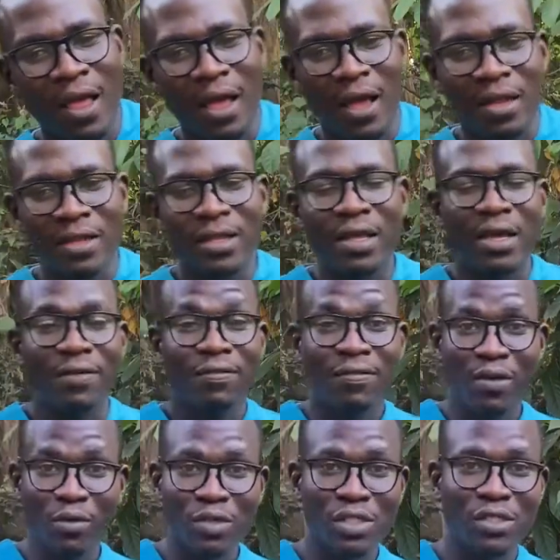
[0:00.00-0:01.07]
and they are
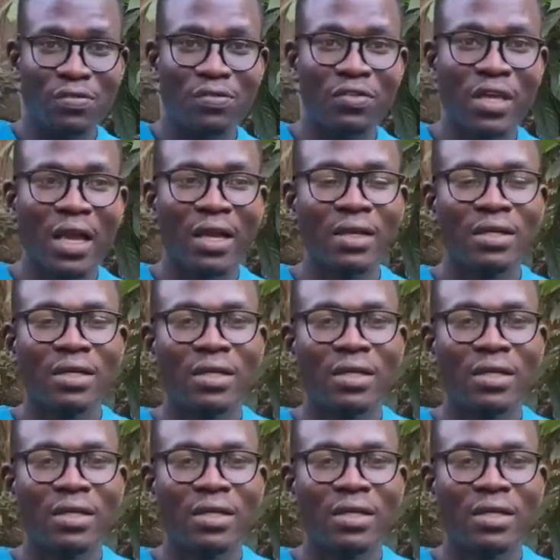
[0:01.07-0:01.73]
very severe.